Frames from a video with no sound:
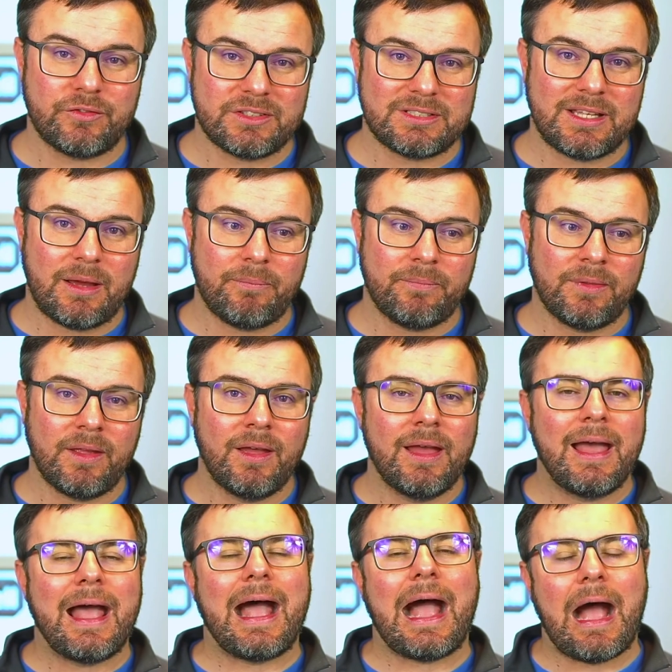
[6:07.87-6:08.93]
them?
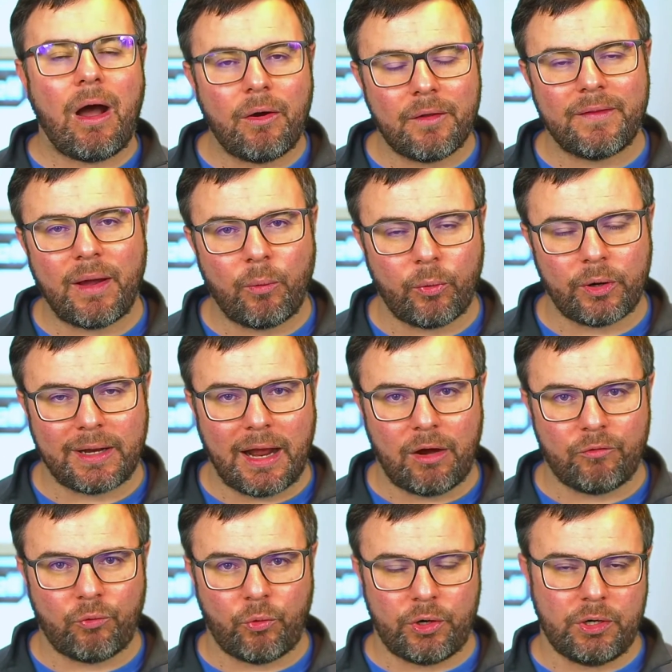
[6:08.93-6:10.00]
How did that work out
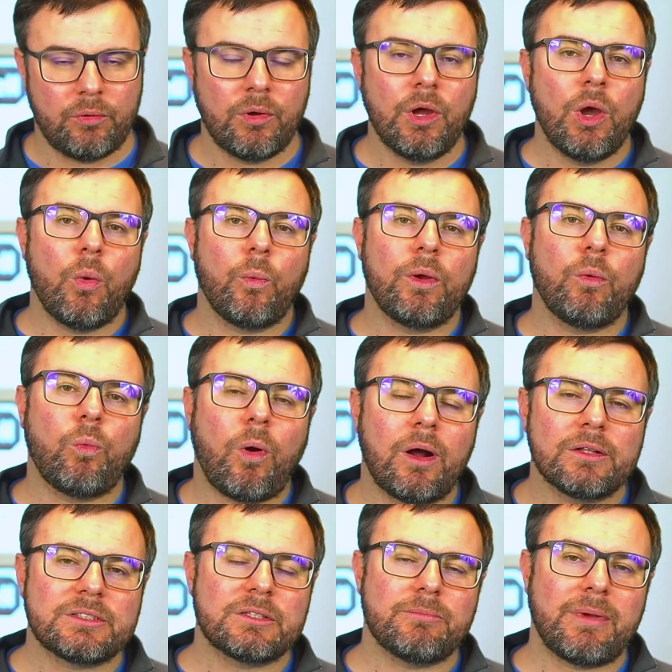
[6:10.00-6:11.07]
for you? We
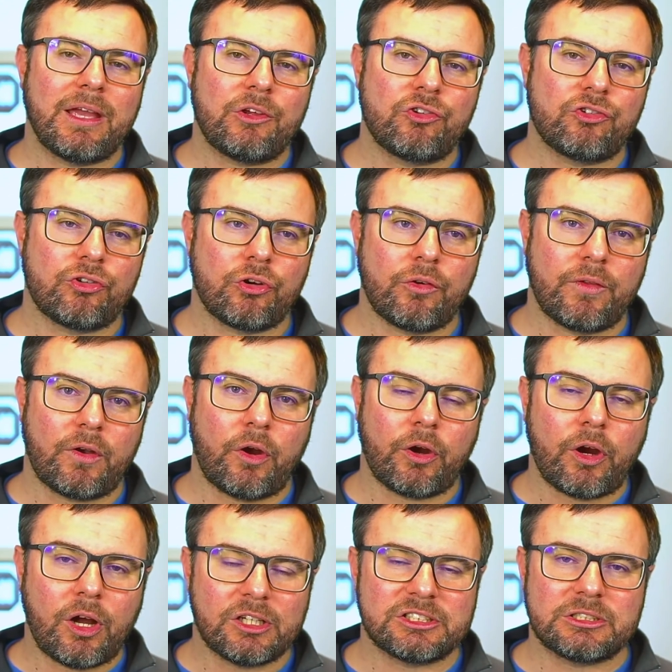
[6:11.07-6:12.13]
want to make sure that our
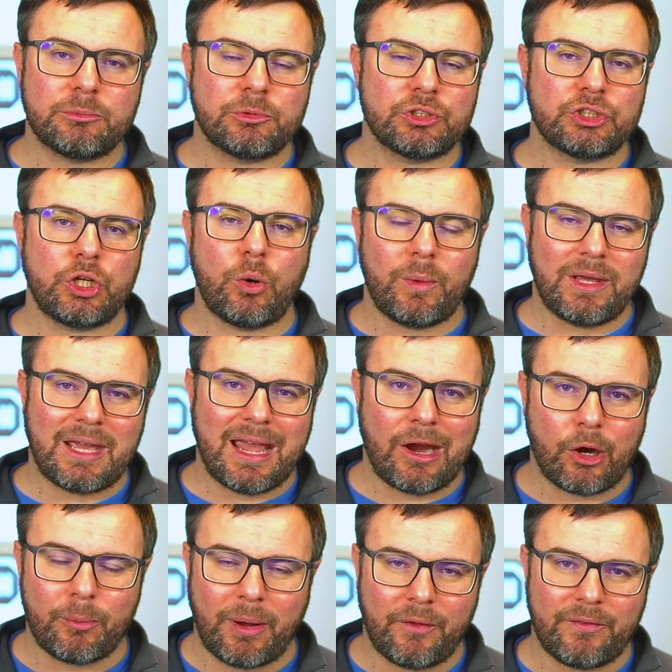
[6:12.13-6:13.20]
customers know we care
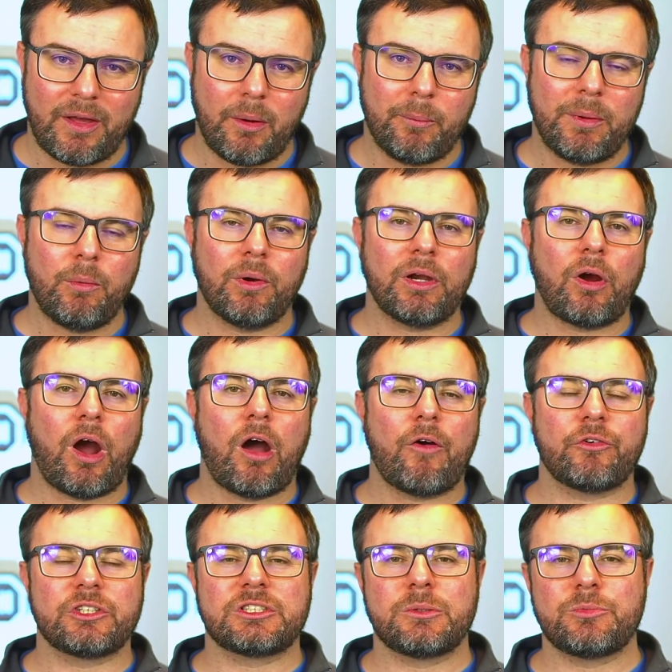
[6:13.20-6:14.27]
about them. We want to
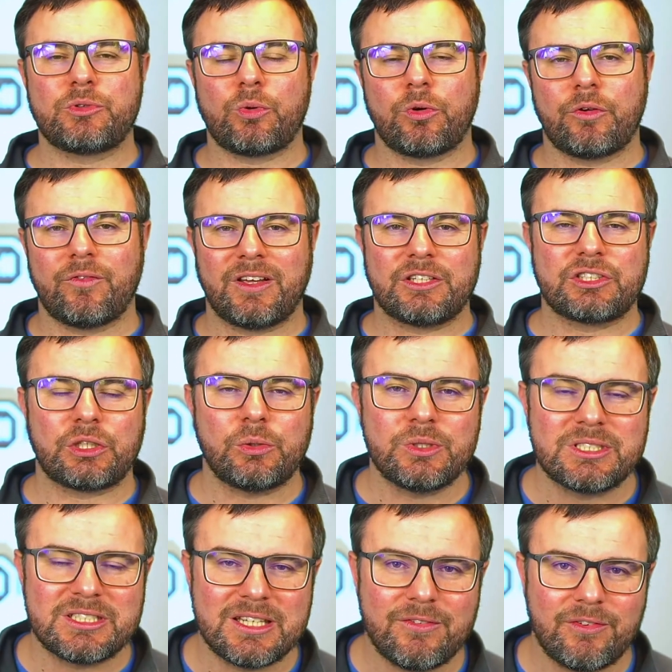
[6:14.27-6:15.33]
offer some sort of
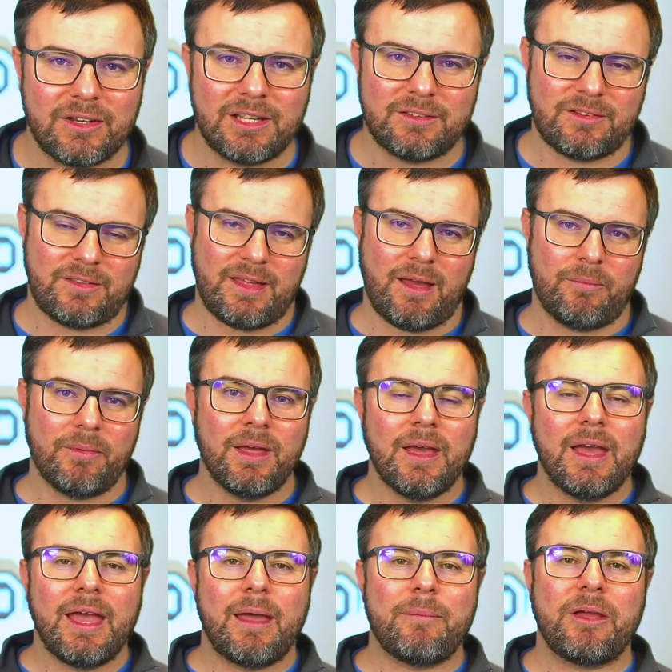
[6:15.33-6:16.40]
exclusivity to them
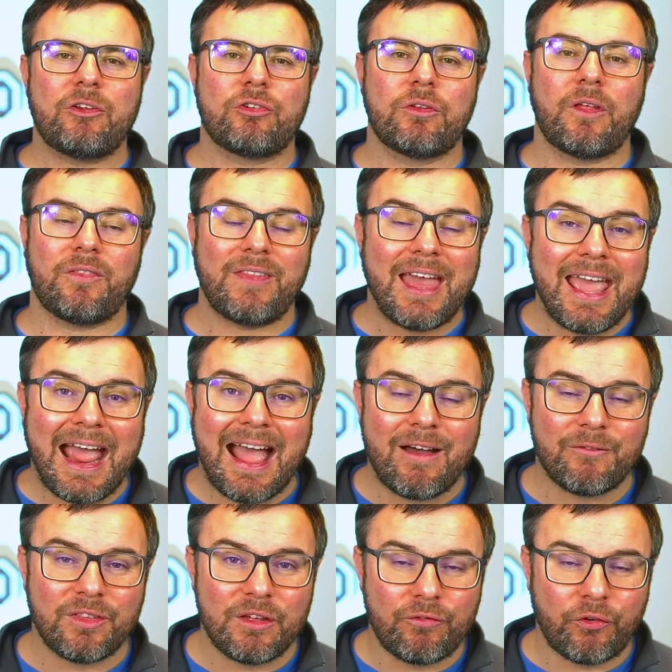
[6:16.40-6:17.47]
and make sure that they
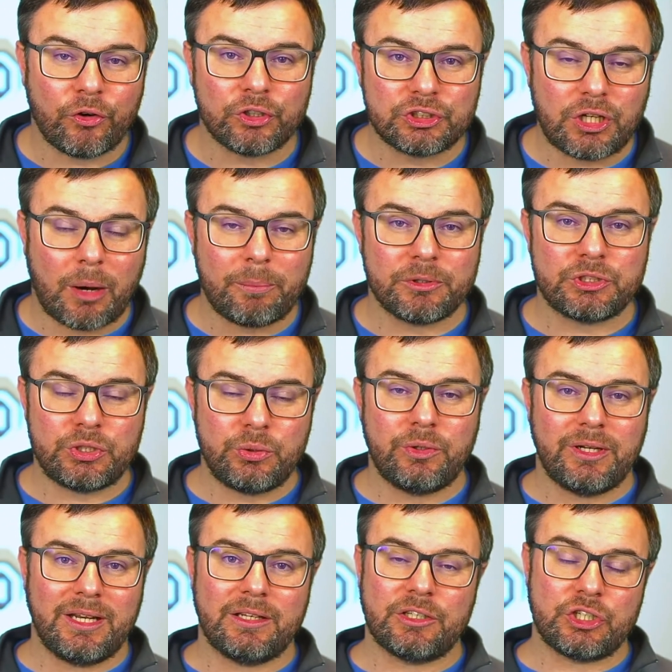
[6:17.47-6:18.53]
have the first
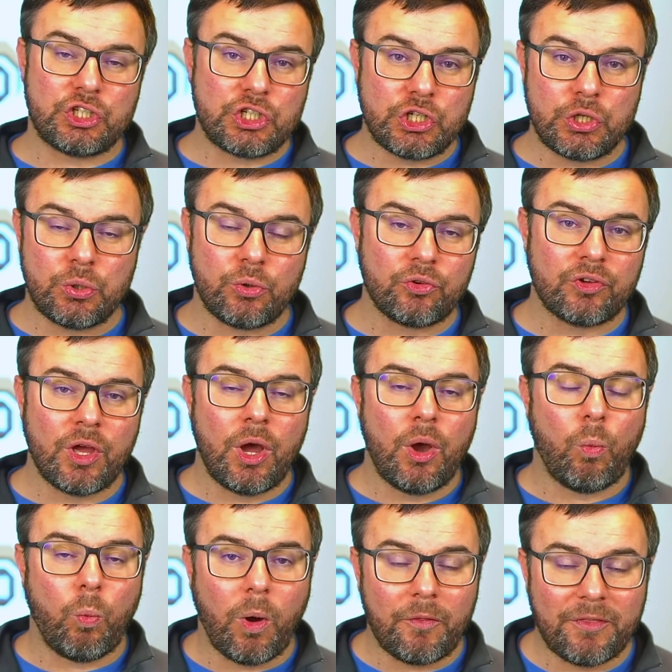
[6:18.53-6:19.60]
opportunity to choose
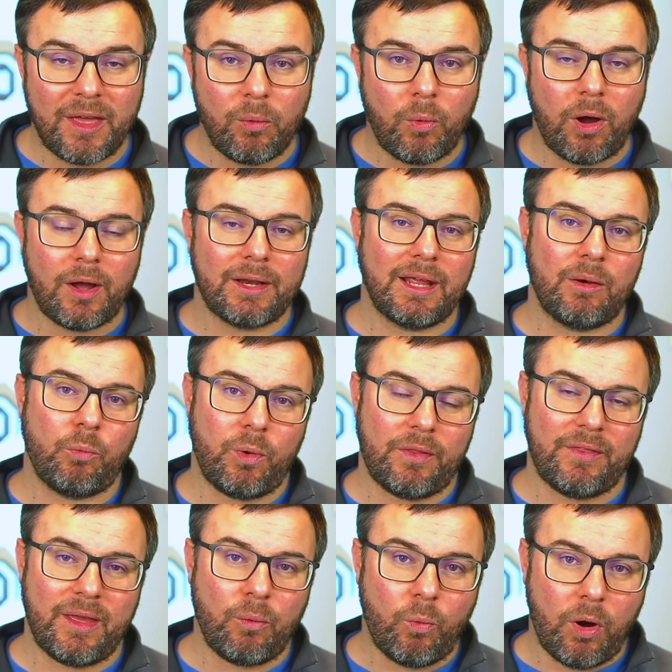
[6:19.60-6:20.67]
what they want and when
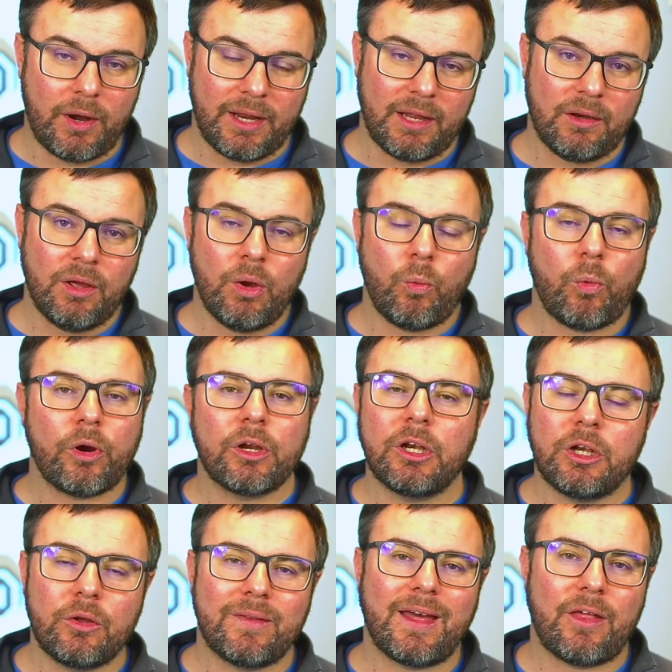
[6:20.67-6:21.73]
they want it. We're going to
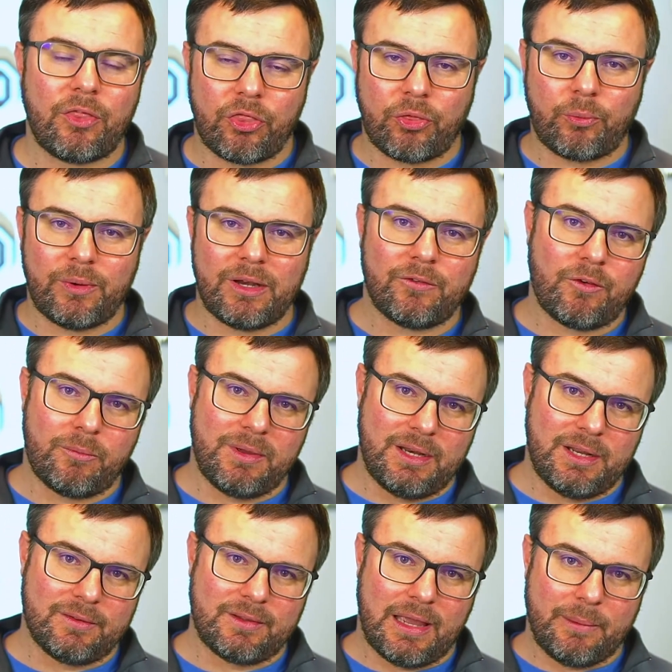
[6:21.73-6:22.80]
do that in 3 different
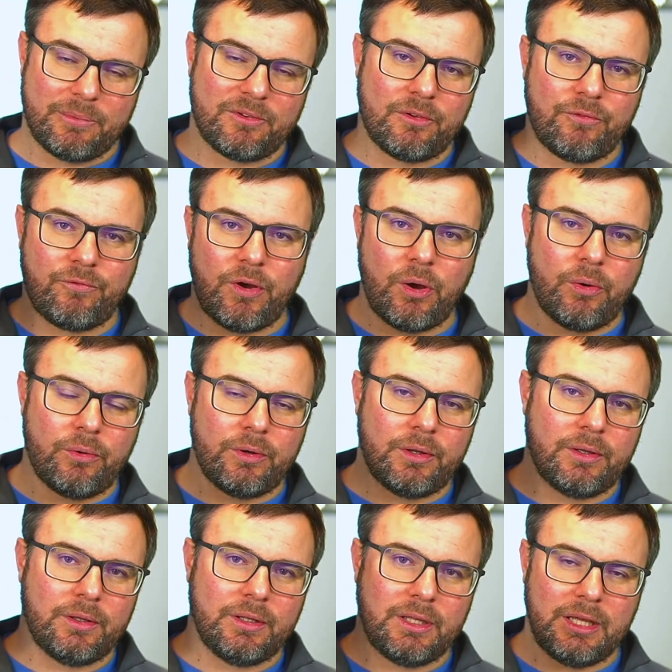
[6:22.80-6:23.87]
media types: phone,
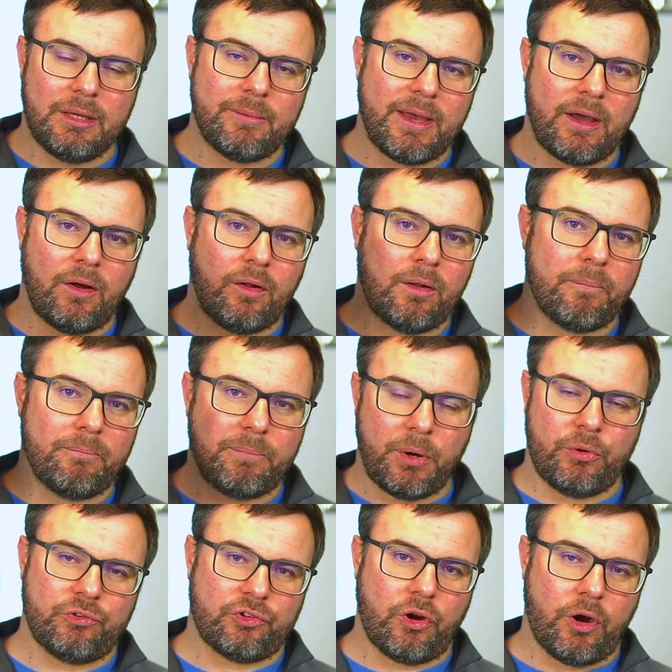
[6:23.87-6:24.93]
email,
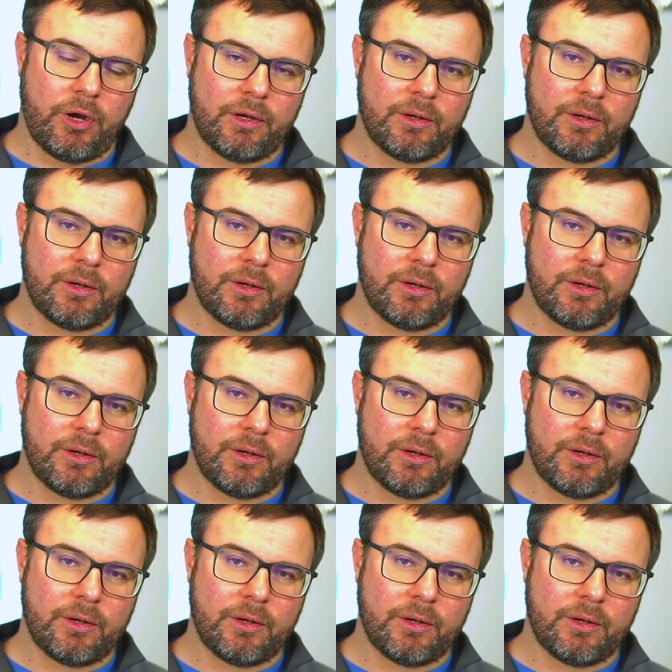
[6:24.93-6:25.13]
postcard.